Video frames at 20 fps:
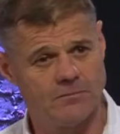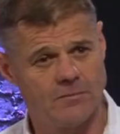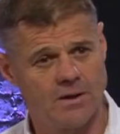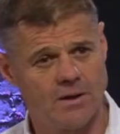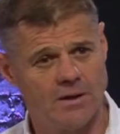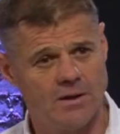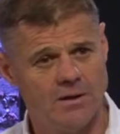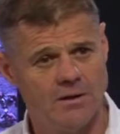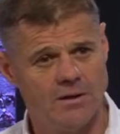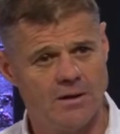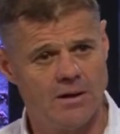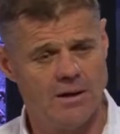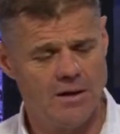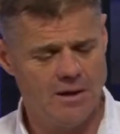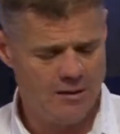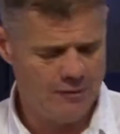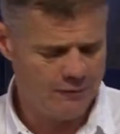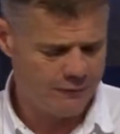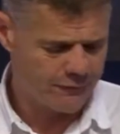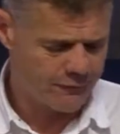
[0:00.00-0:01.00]
Okay?
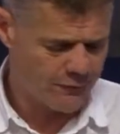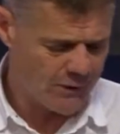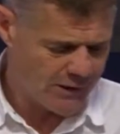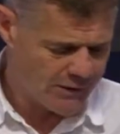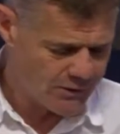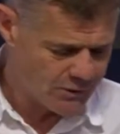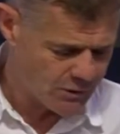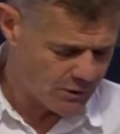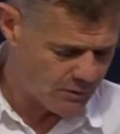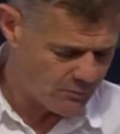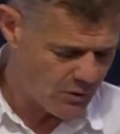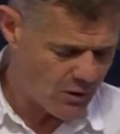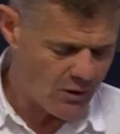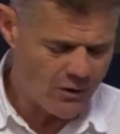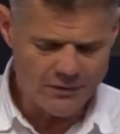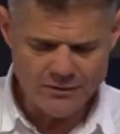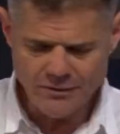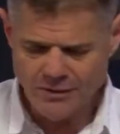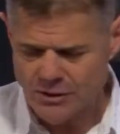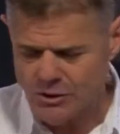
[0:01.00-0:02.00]
Friendship.
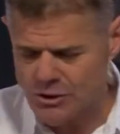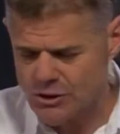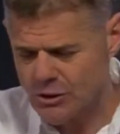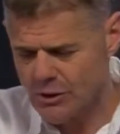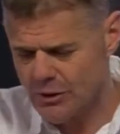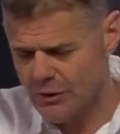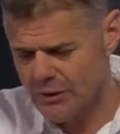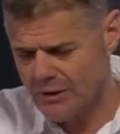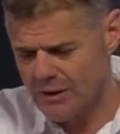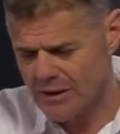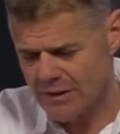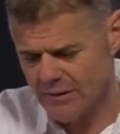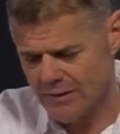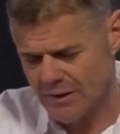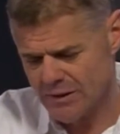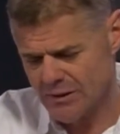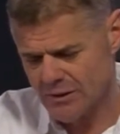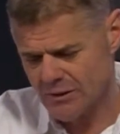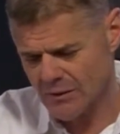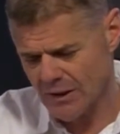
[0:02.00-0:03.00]
On the journey
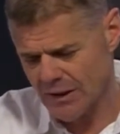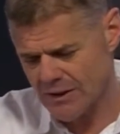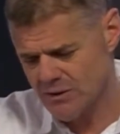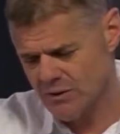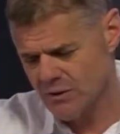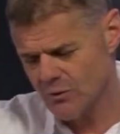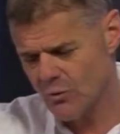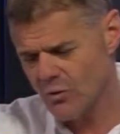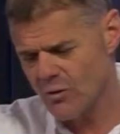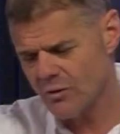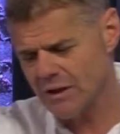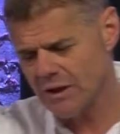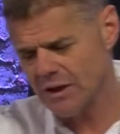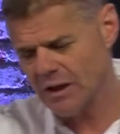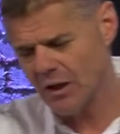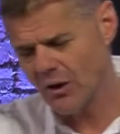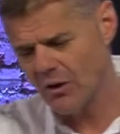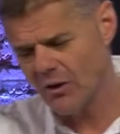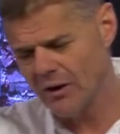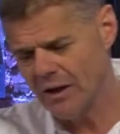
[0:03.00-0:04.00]
that as you're walking
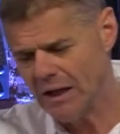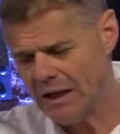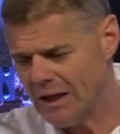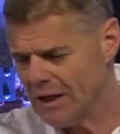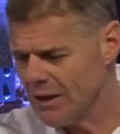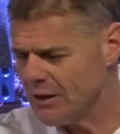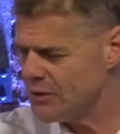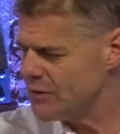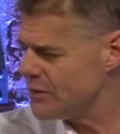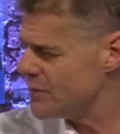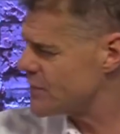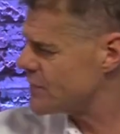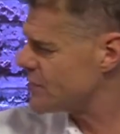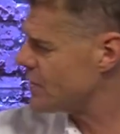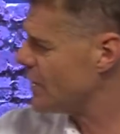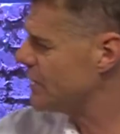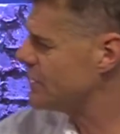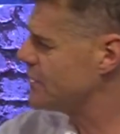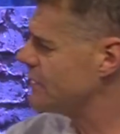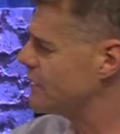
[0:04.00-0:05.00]
along, you
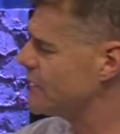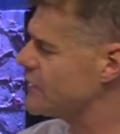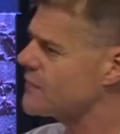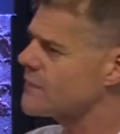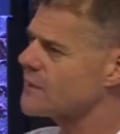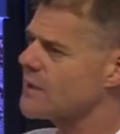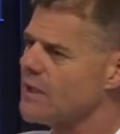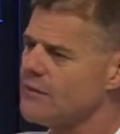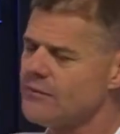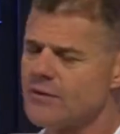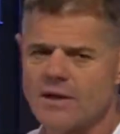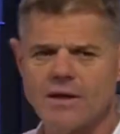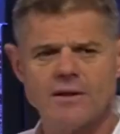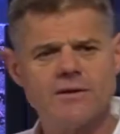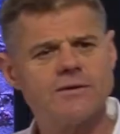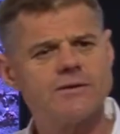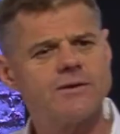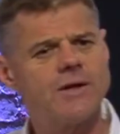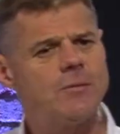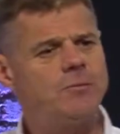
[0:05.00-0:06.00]
start to discover that
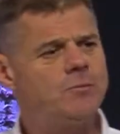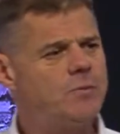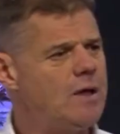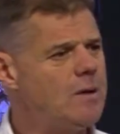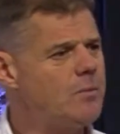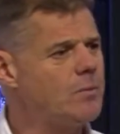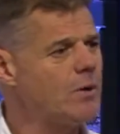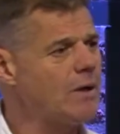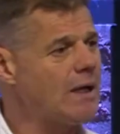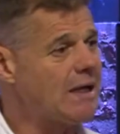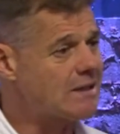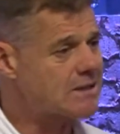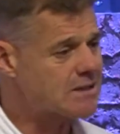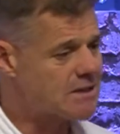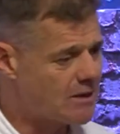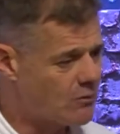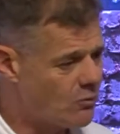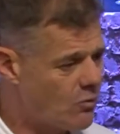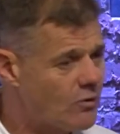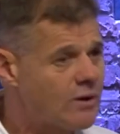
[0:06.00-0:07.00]
some people are
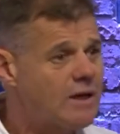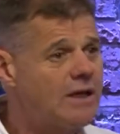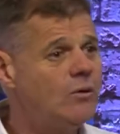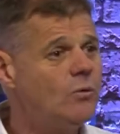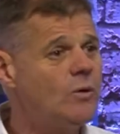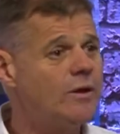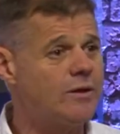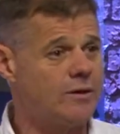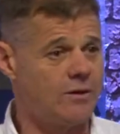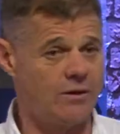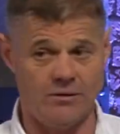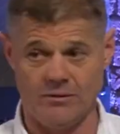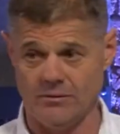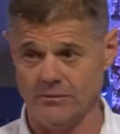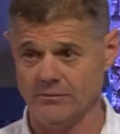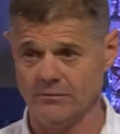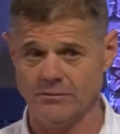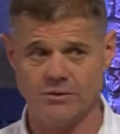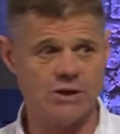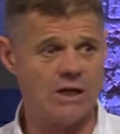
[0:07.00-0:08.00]
actually walking with you,
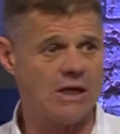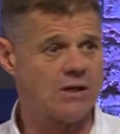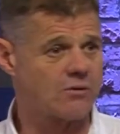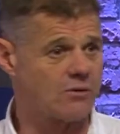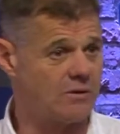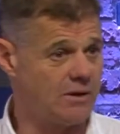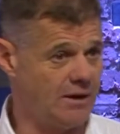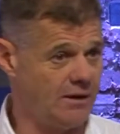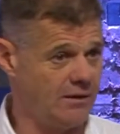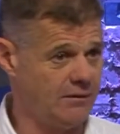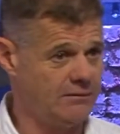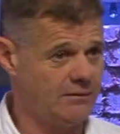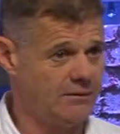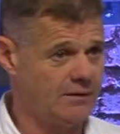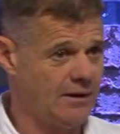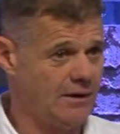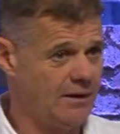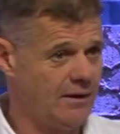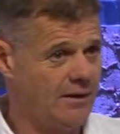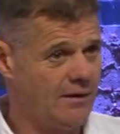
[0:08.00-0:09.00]
generally.
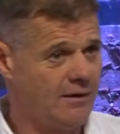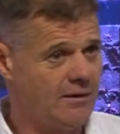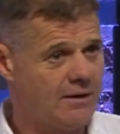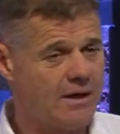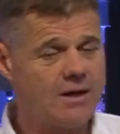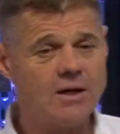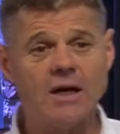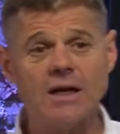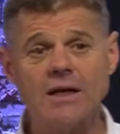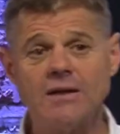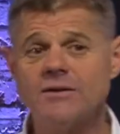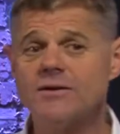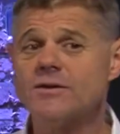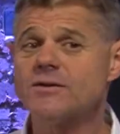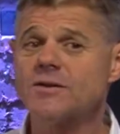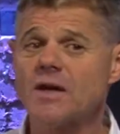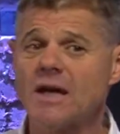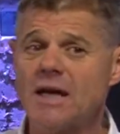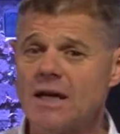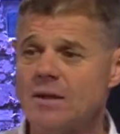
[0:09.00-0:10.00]
They're going in the
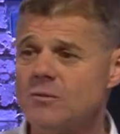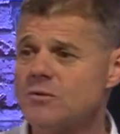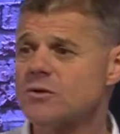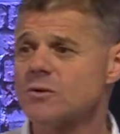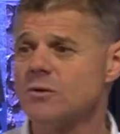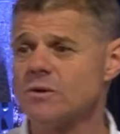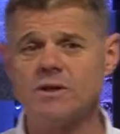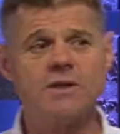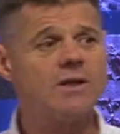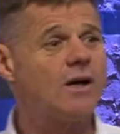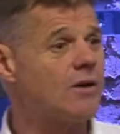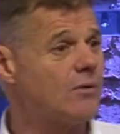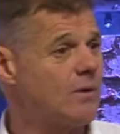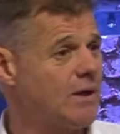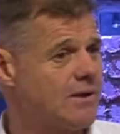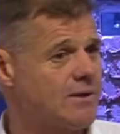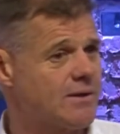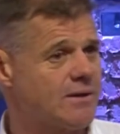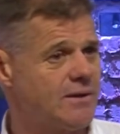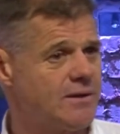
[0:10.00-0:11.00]
same sort of
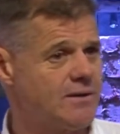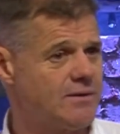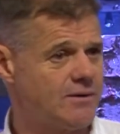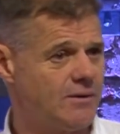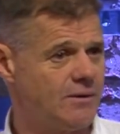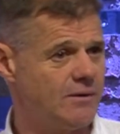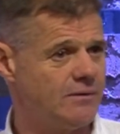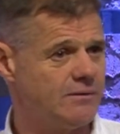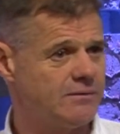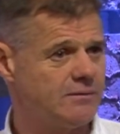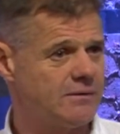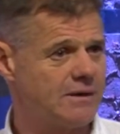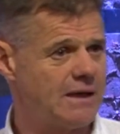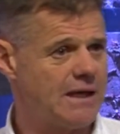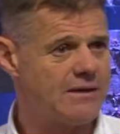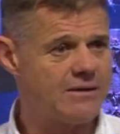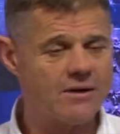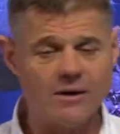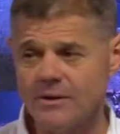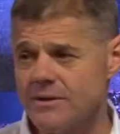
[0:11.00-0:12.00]
direction as you.
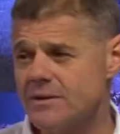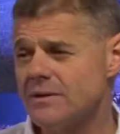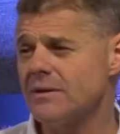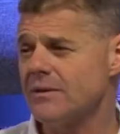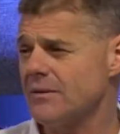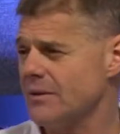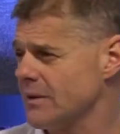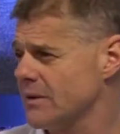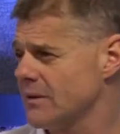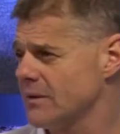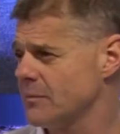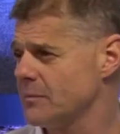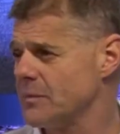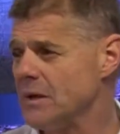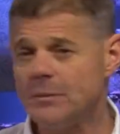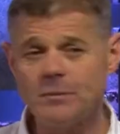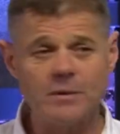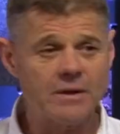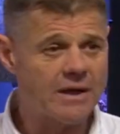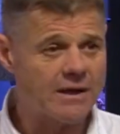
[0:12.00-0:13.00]
Okay, those are the
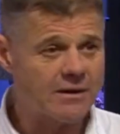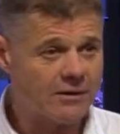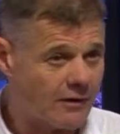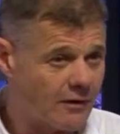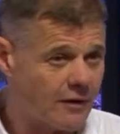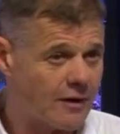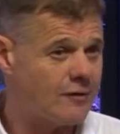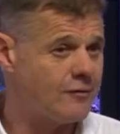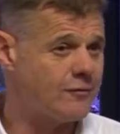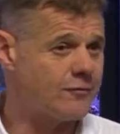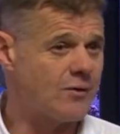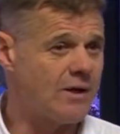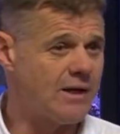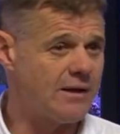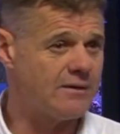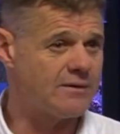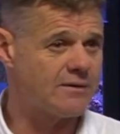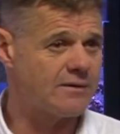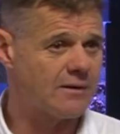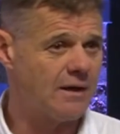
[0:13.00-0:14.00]
people that are our
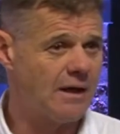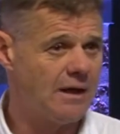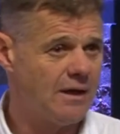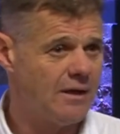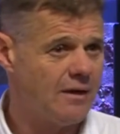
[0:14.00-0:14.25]
friends.